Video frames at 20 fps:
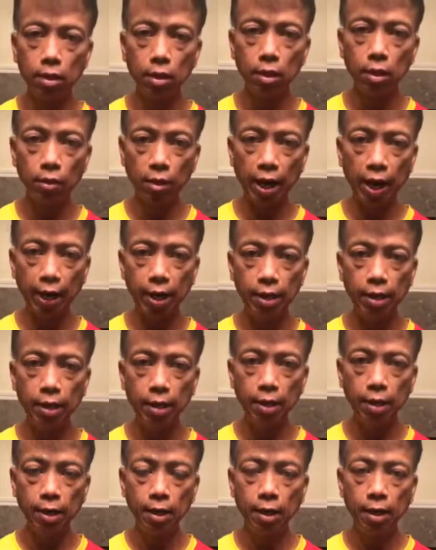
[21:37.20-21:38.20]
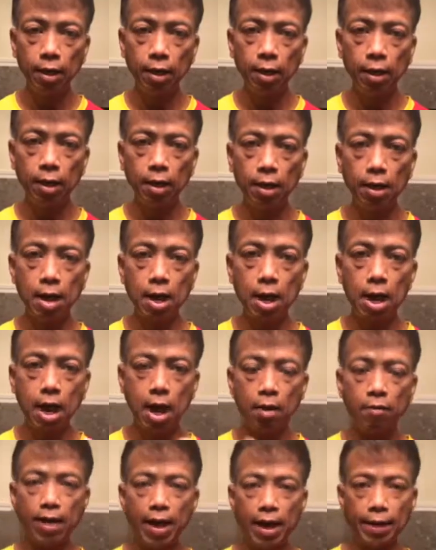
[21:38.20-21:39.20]
Okay?
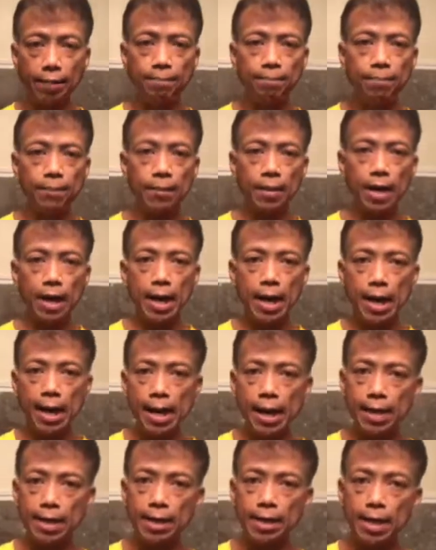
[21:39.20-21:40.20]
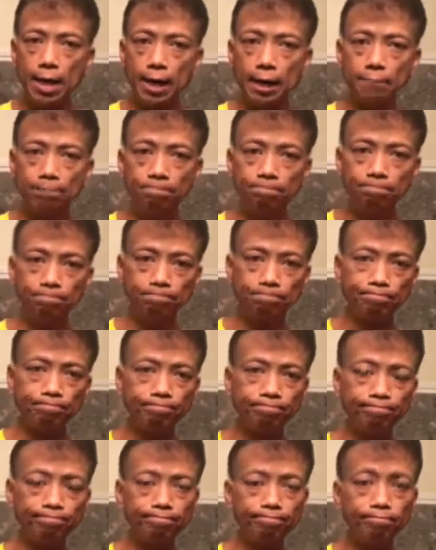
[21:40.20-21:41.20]
All right. And
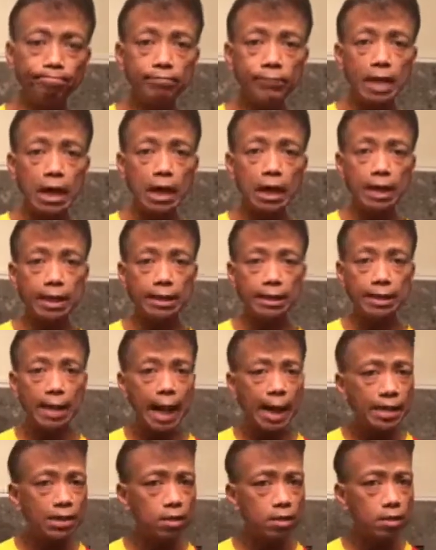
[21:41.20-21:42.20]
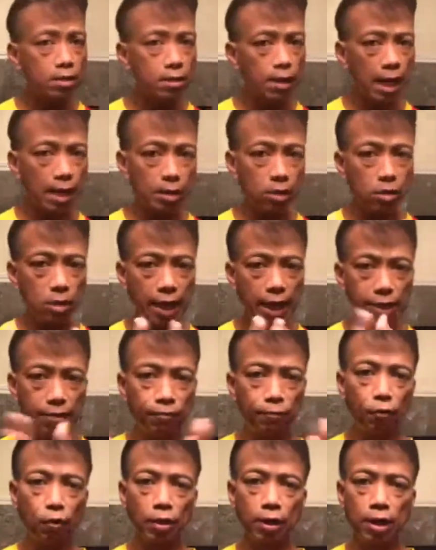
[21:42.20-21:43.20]
that's it
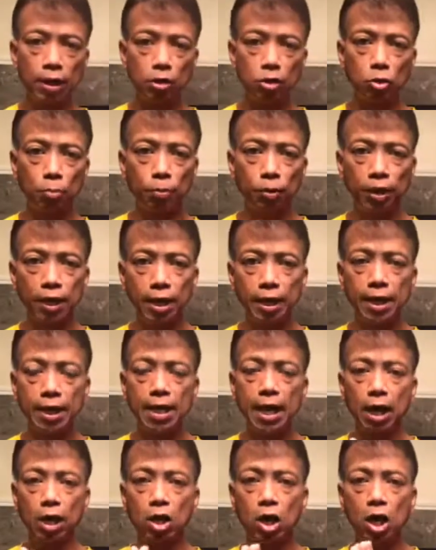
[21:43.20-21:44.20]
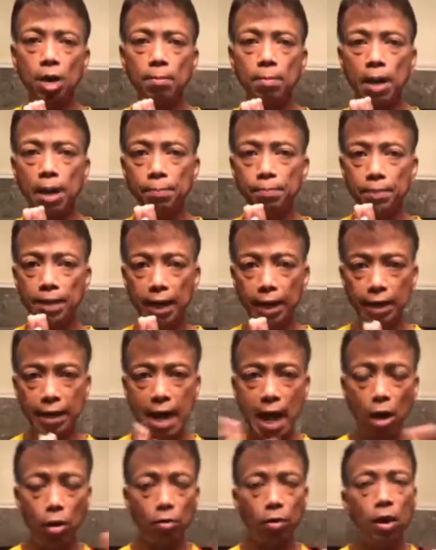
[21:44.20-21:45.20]
for the superkidney.com update.
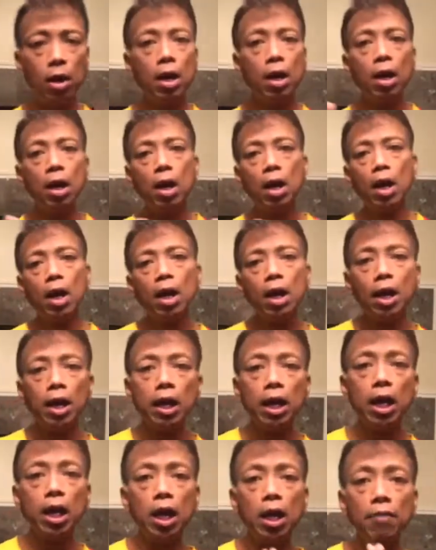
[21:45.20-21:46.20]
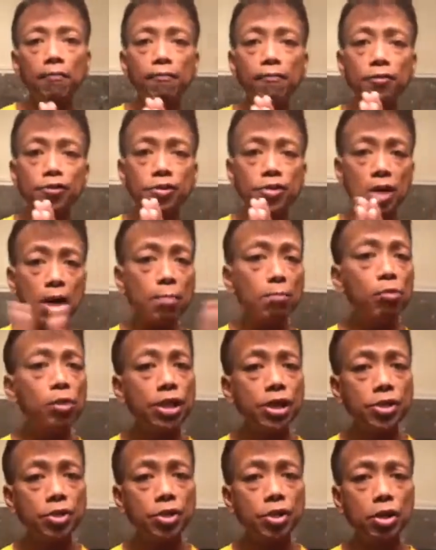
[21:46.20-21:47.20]
Now, if for some
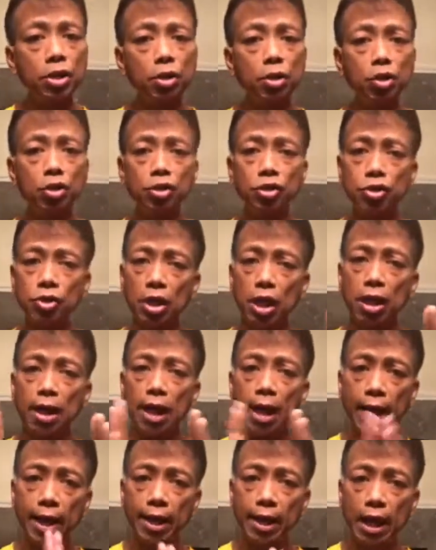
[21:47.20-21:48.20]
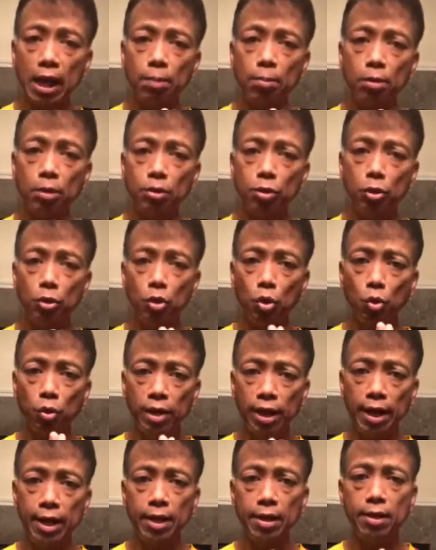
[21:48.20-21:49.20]
reason you're still unable to
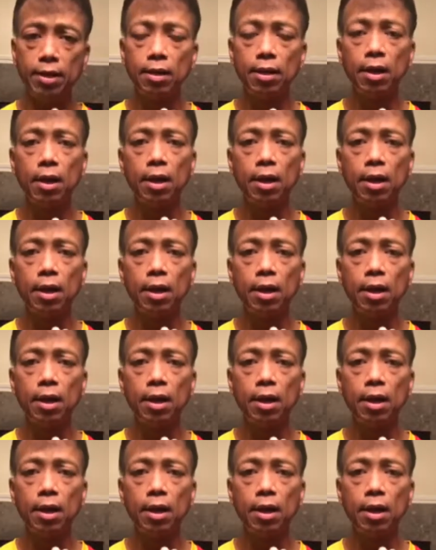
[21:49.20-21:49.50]
donate